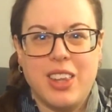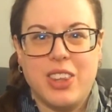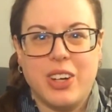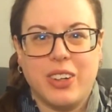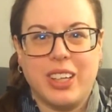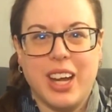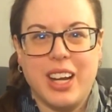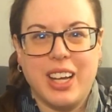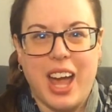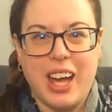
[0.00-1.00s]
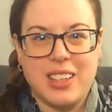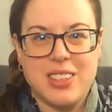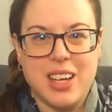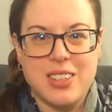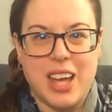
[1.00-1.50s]
that are getting
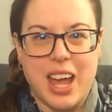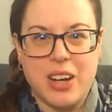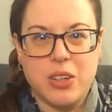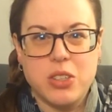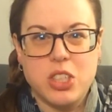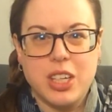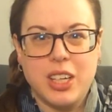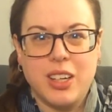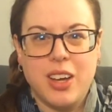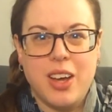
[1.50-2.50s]
excess energy